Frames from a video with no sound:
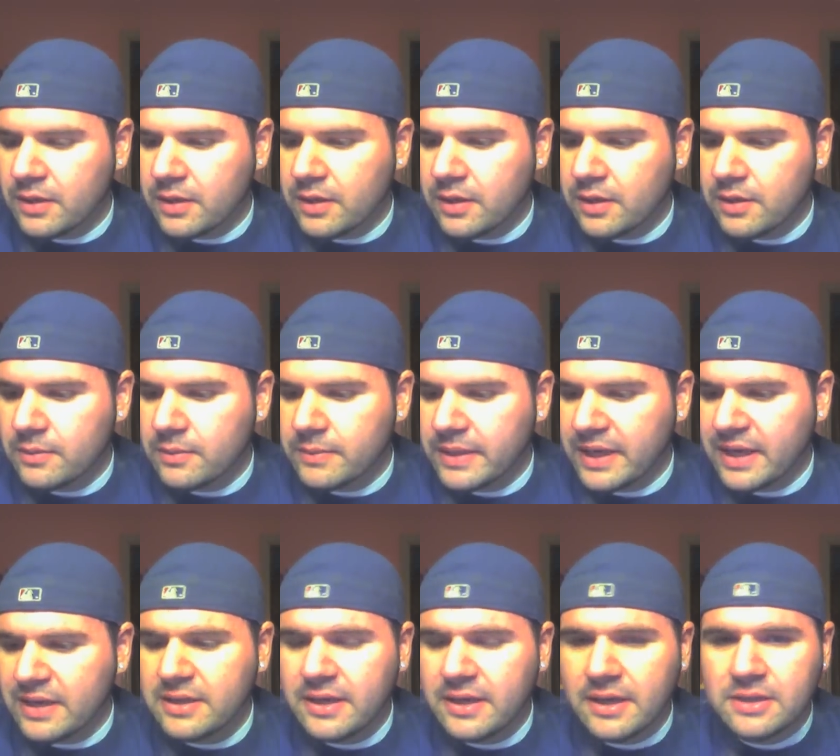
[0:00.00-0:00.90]
Um,
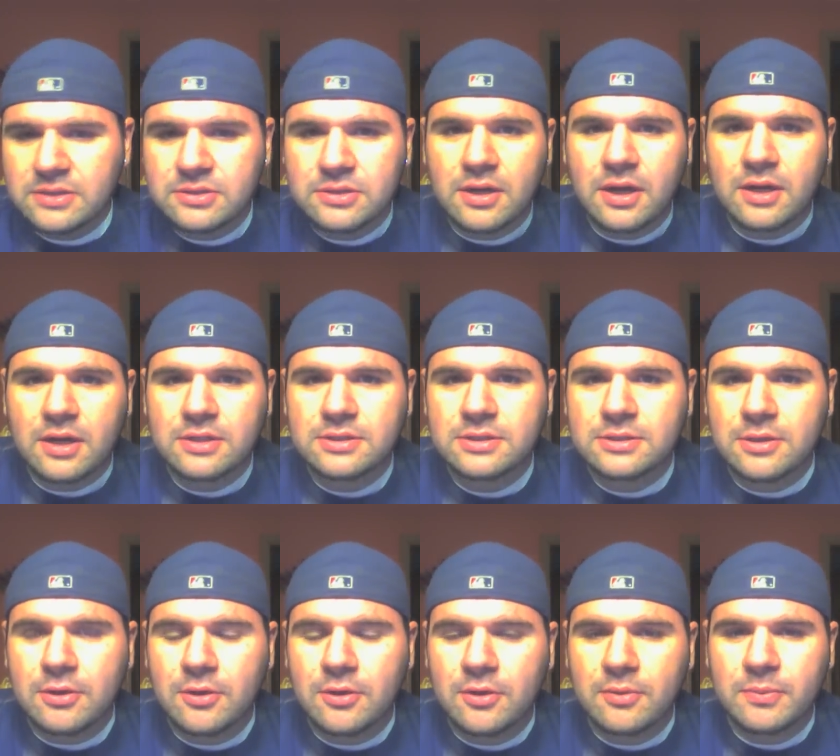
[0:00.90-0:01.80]
Andy actually lost
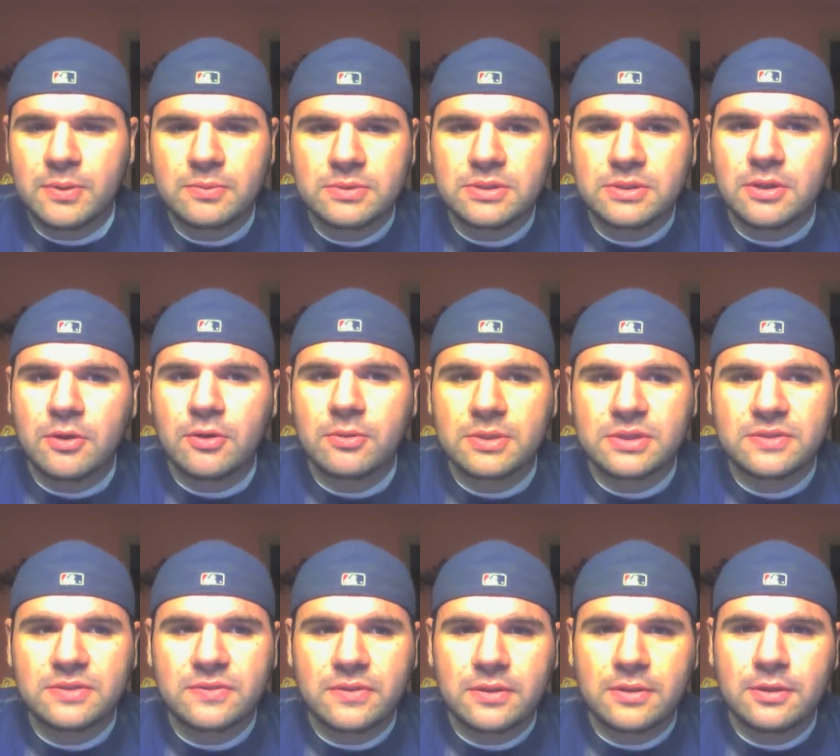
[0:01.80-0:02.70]
his home and was
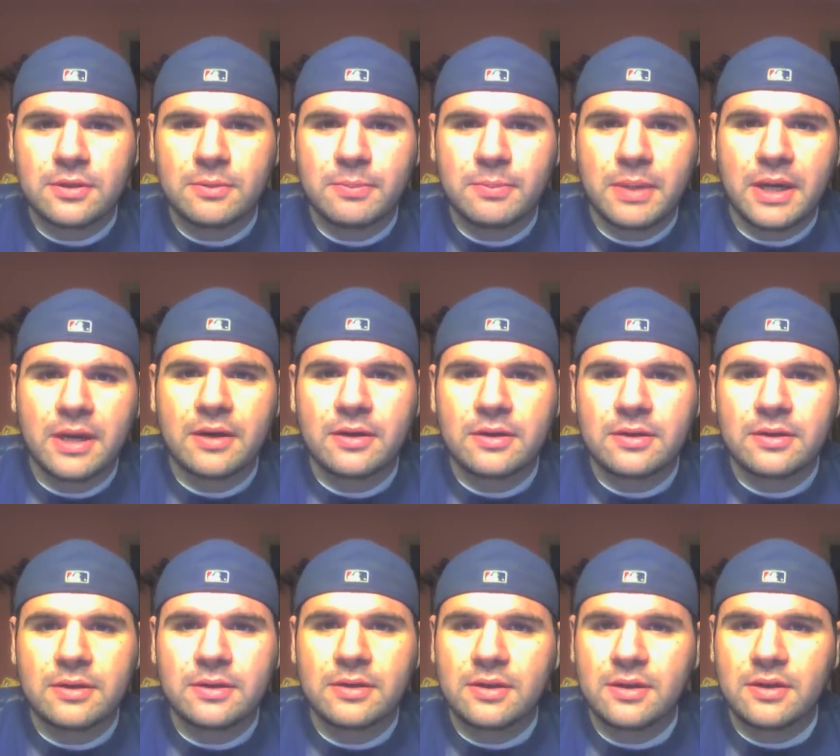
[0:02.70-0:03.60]
homeless for a little
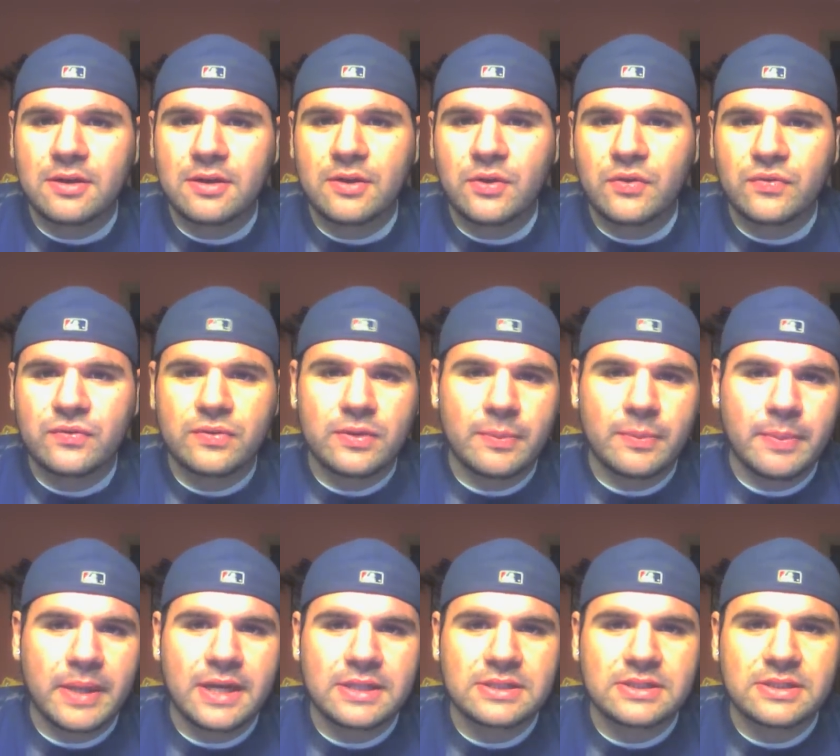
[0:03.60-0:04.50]
part of the
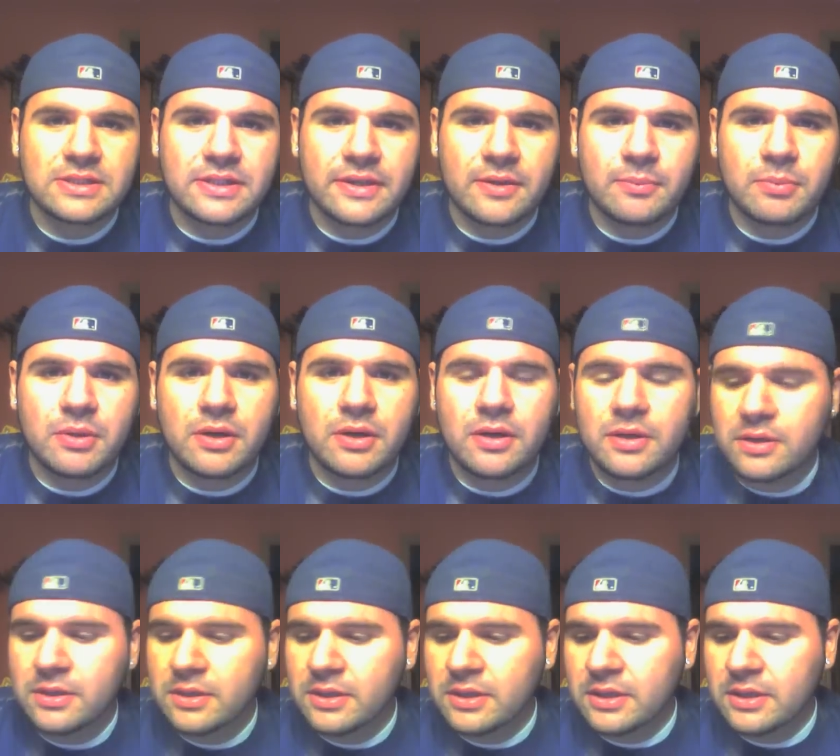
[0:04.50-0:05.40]
past year,
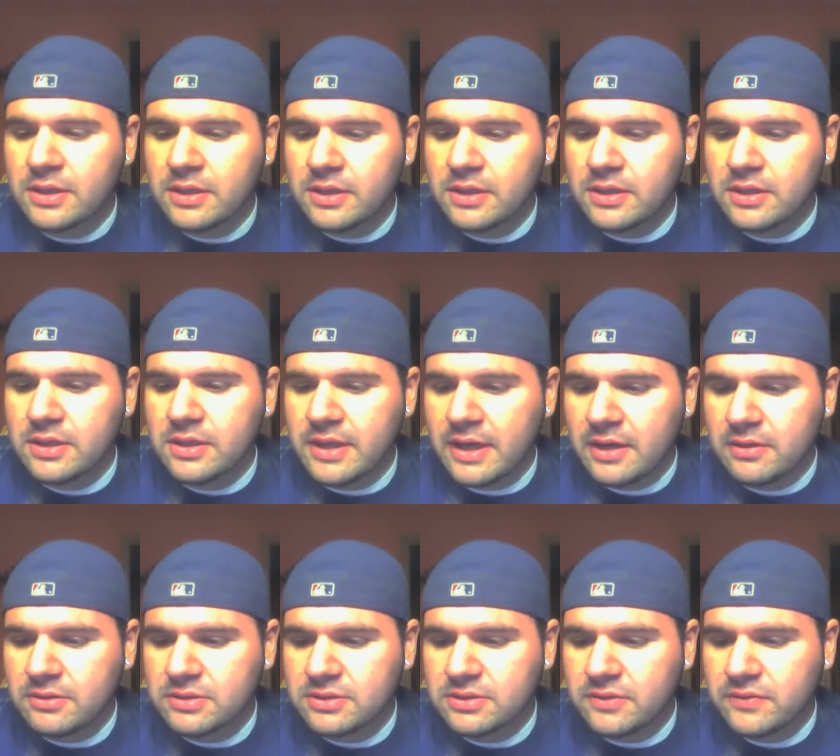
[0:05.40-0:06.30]
but he
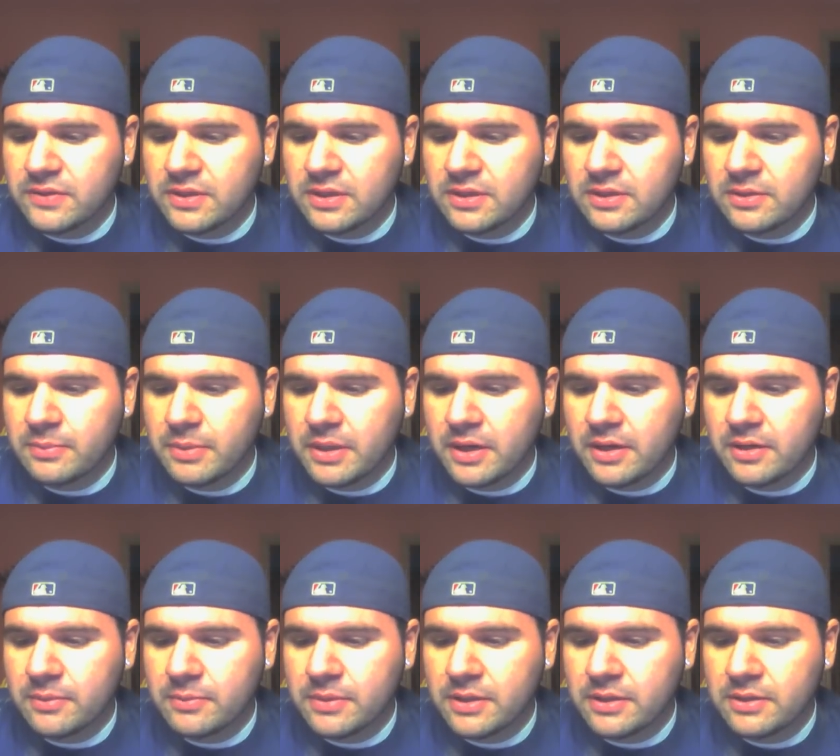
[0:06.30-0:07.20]
now is living in an
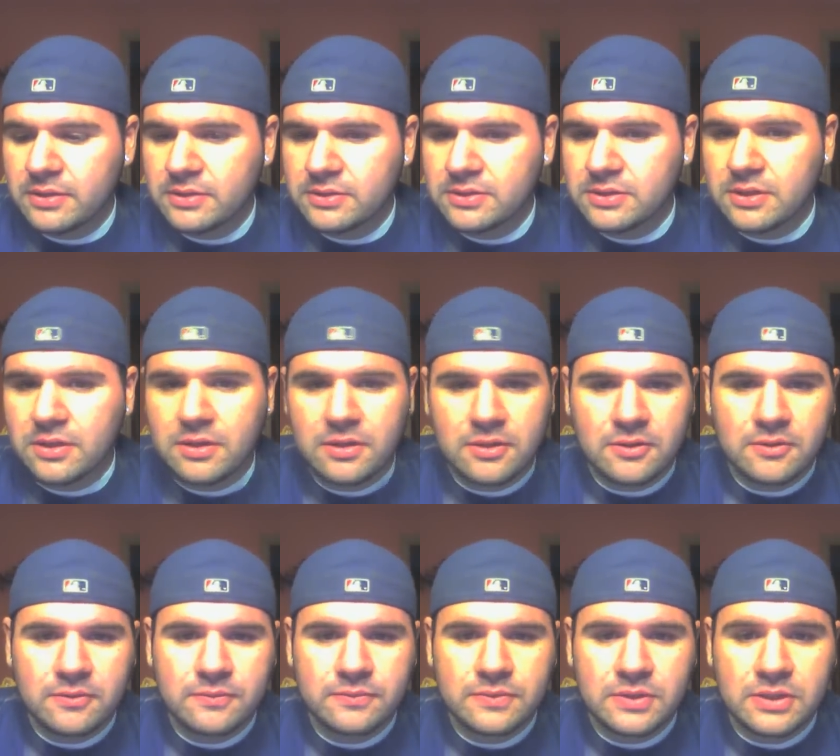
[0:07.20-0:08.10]
apartment.
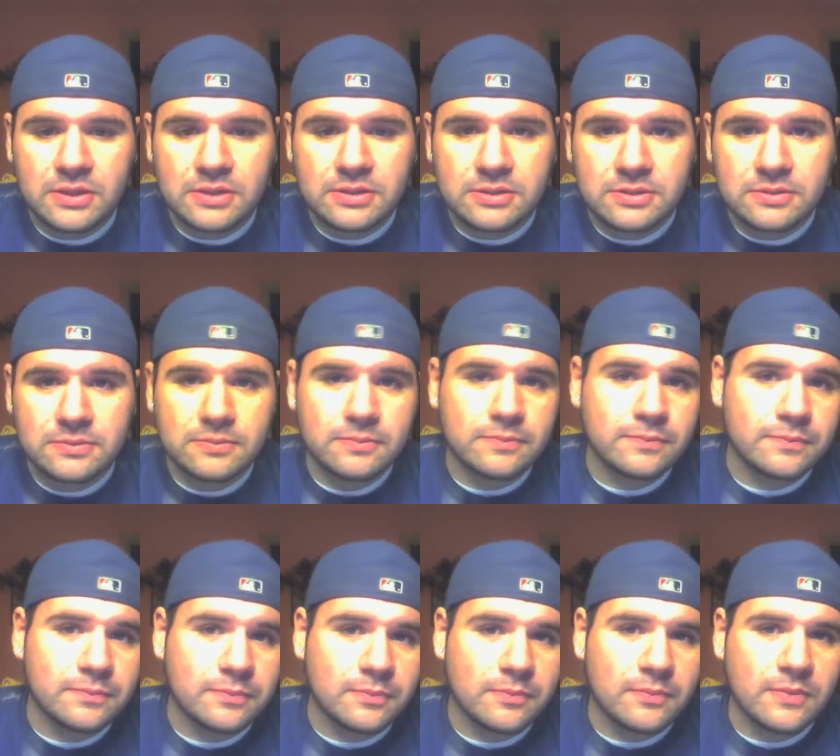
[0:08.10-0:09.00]
So he's
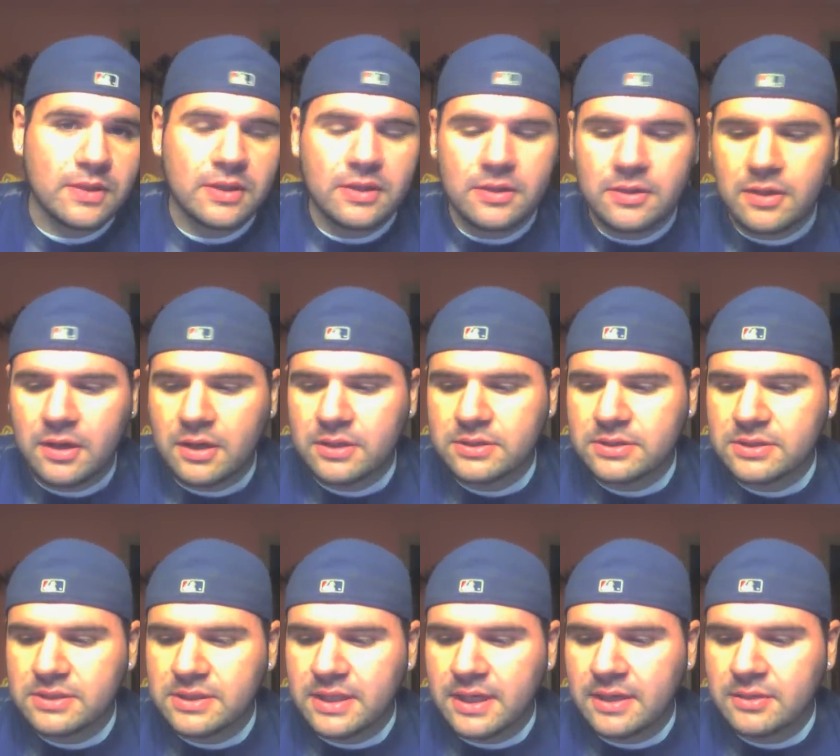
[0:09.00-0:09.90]
he
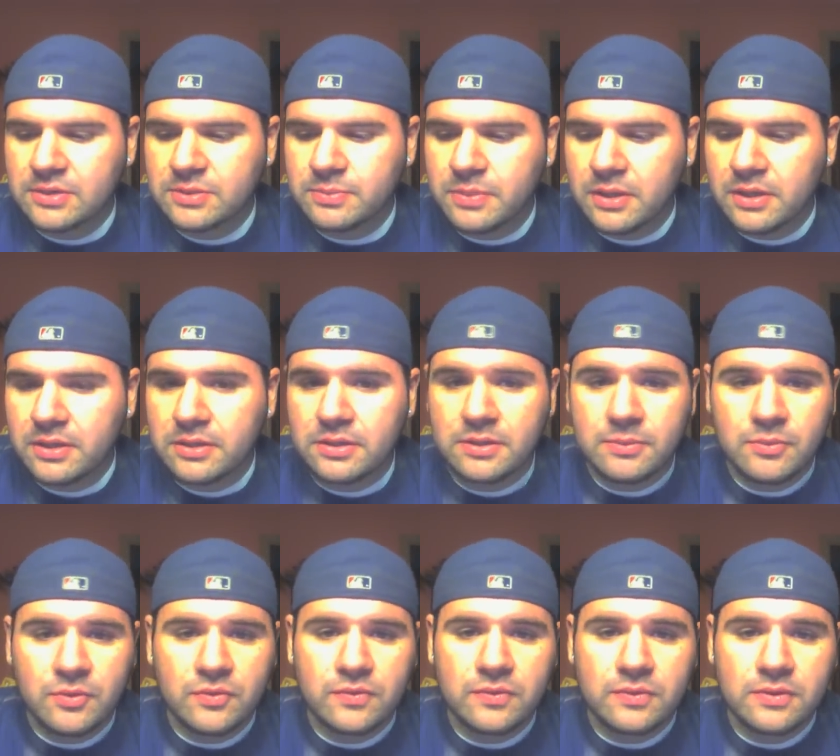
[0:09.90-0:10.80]
lost his house, but he
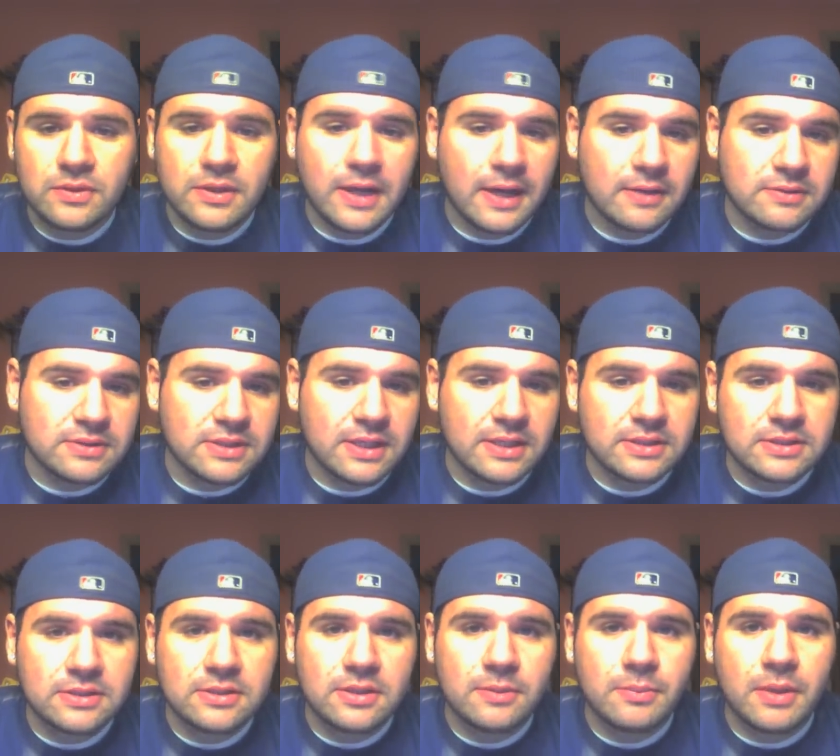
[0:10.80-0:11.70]
moved
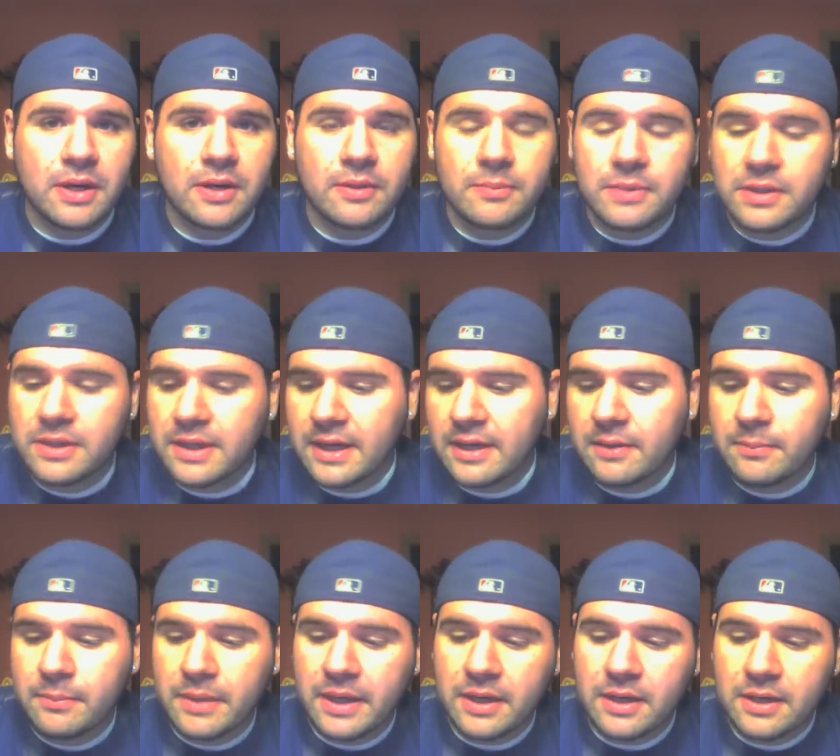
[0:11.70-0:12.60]
downsized to an apartment.
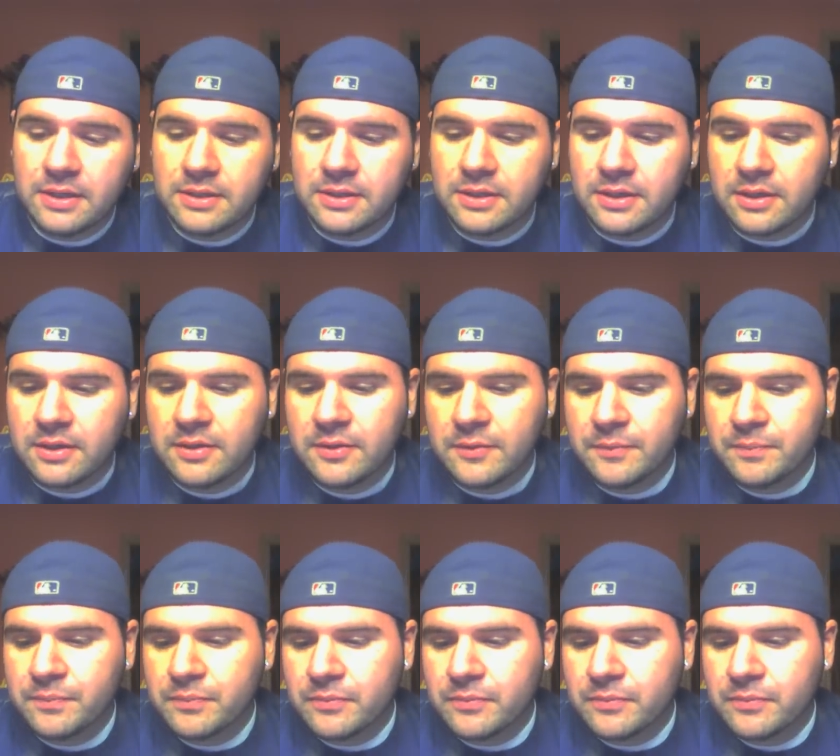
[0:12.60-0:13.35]
Not bad idea.